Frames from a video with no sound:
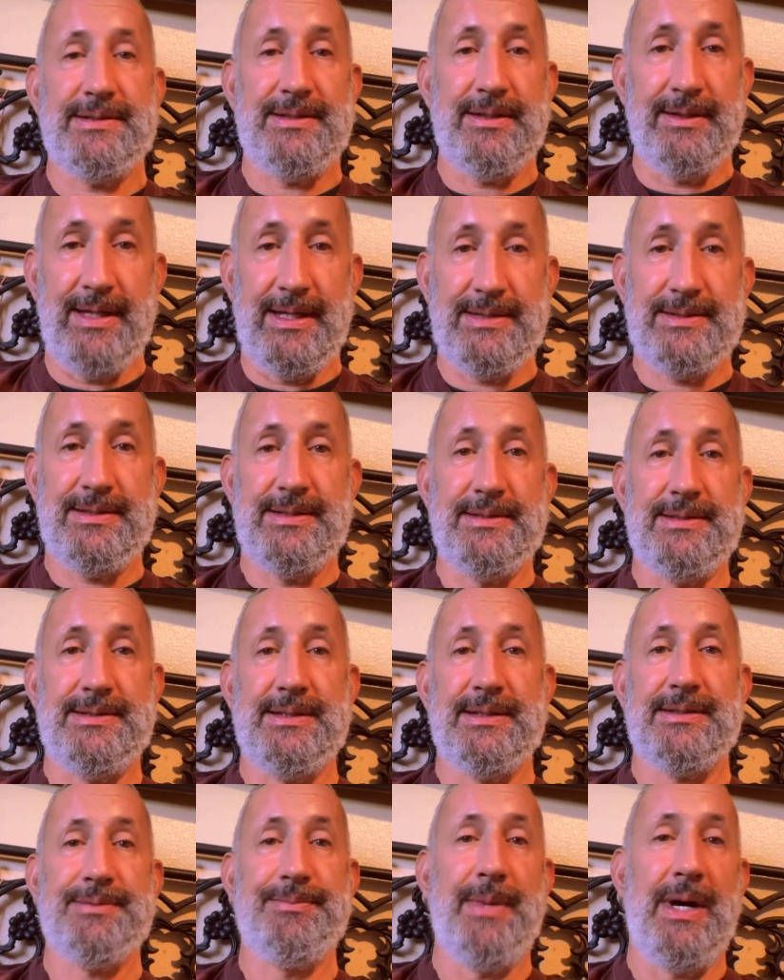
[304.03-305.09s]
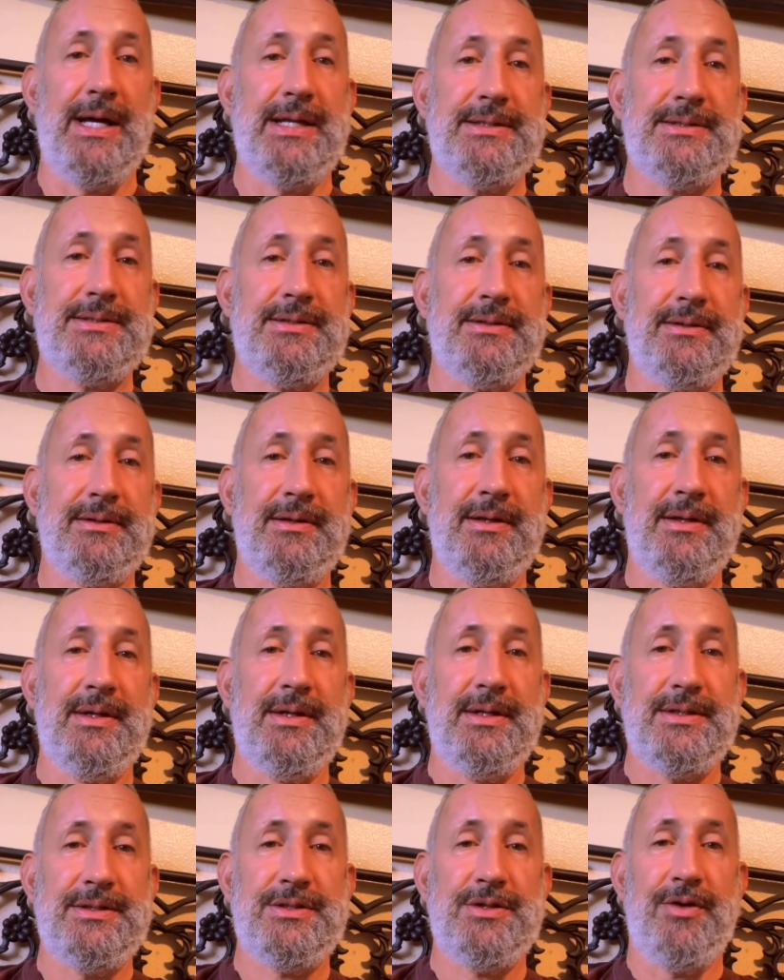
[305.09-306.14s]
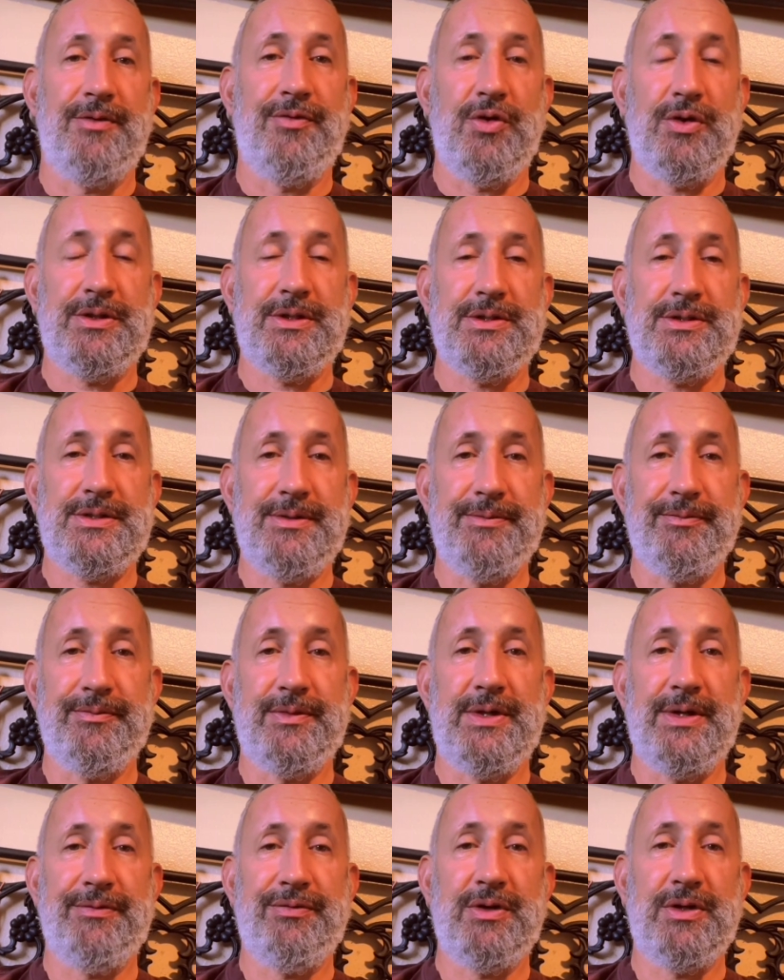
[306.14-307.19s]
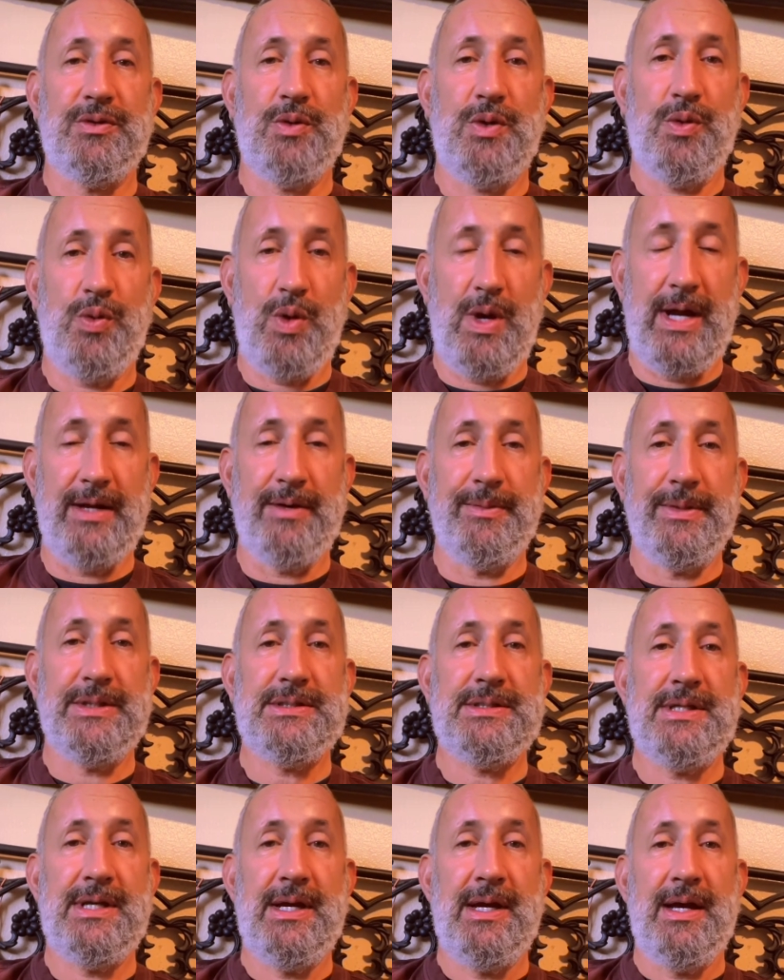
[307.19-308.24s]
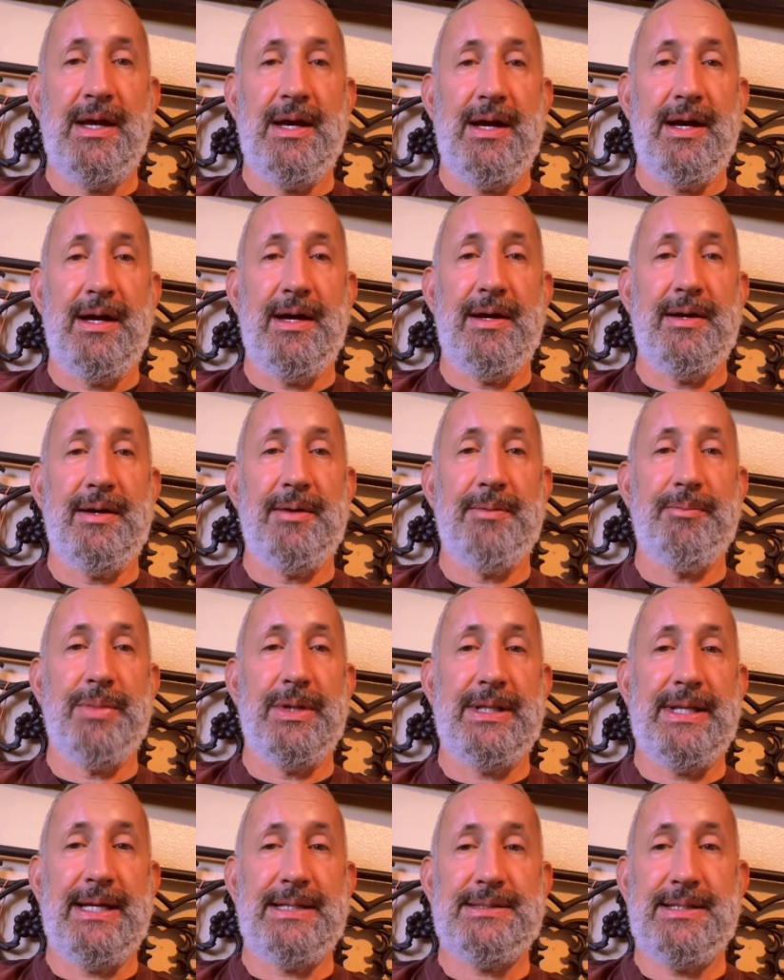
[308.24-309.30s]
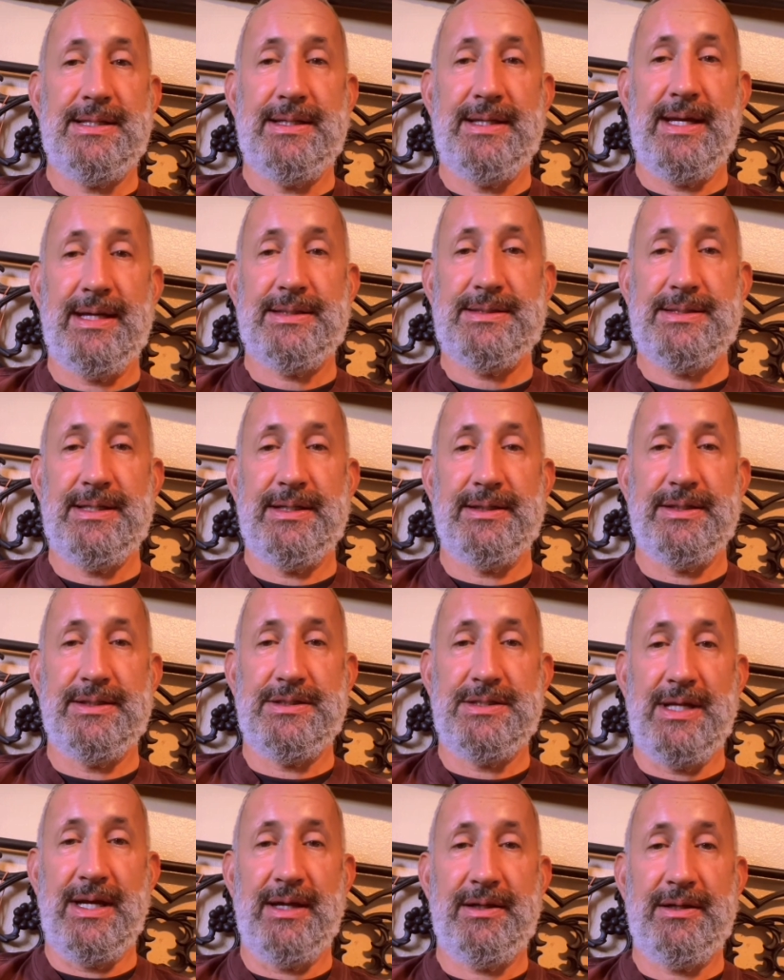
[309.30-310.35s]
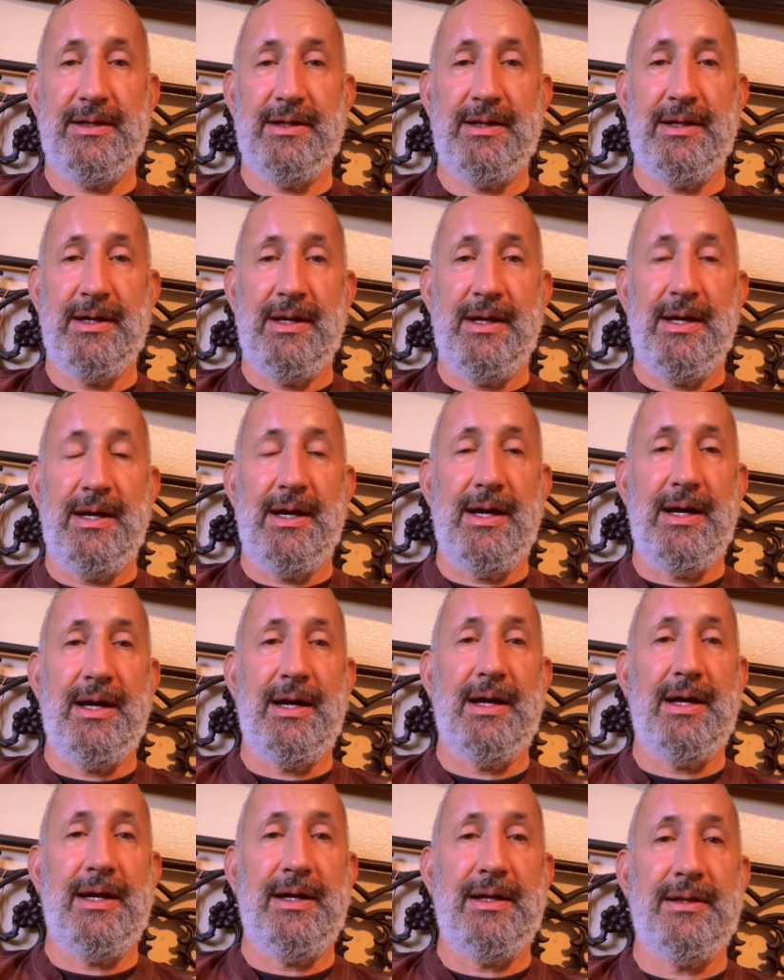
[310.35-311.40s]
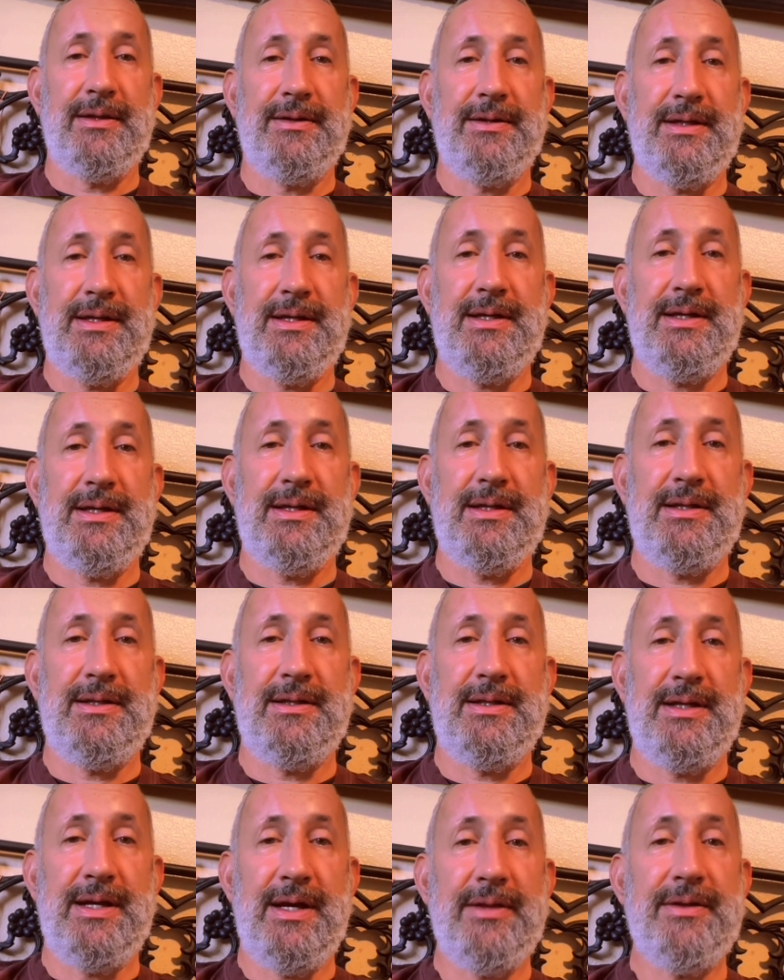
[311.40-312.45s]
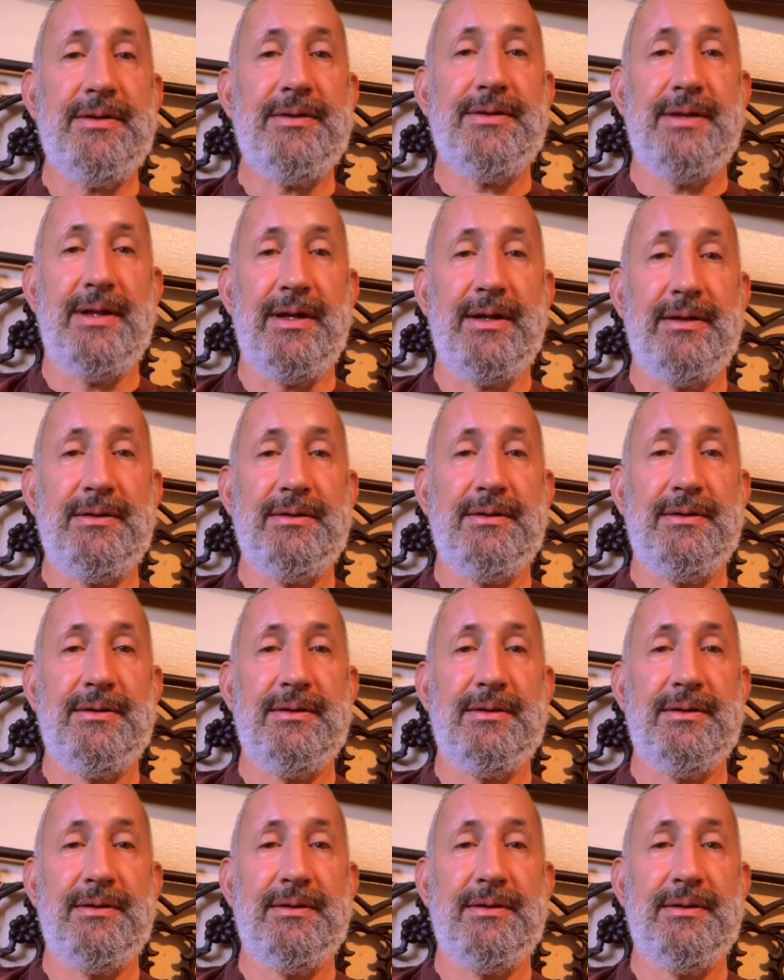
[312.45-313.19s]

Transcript: to less than 6 months and so forth. There's some different requirements, but that's the next thing to check. The other thing